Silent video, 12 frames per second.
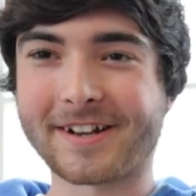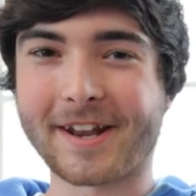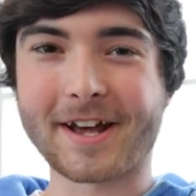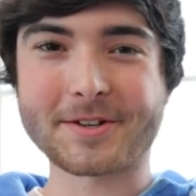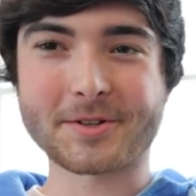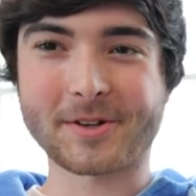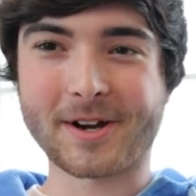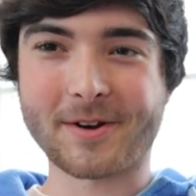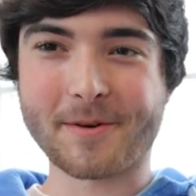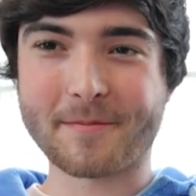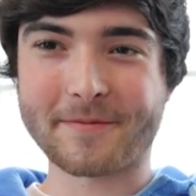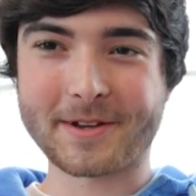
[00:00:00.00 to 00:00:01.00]
Not sure
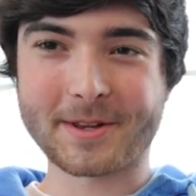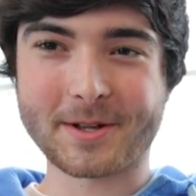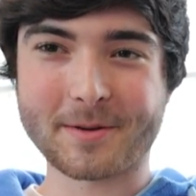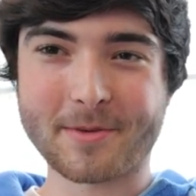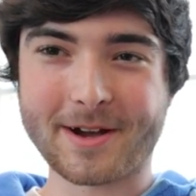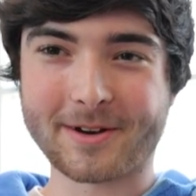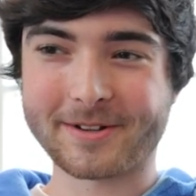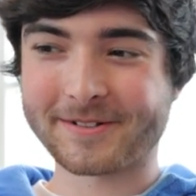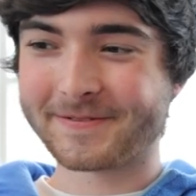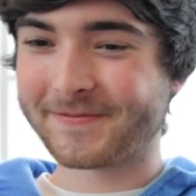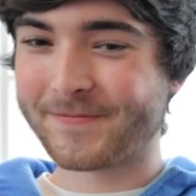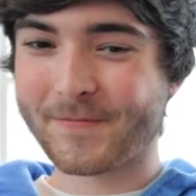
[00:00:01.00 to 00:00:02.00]
how I'm feeling about
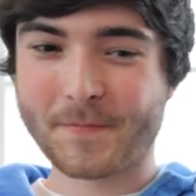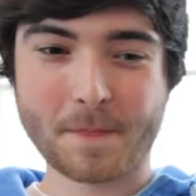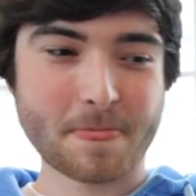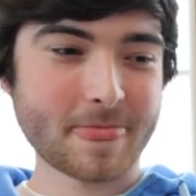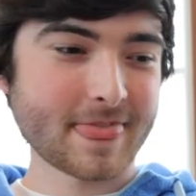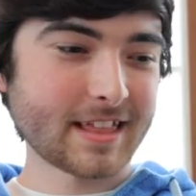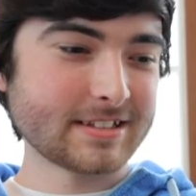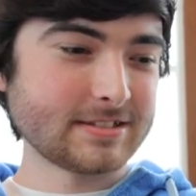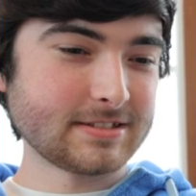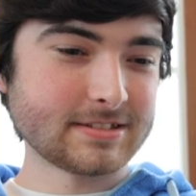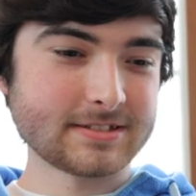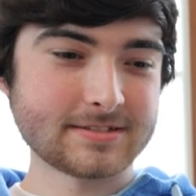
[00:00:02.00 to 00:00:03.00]

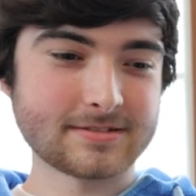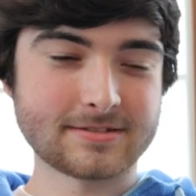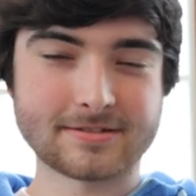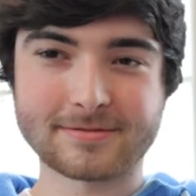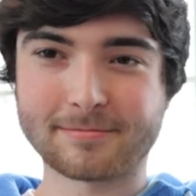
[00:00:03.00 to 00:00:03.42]
it.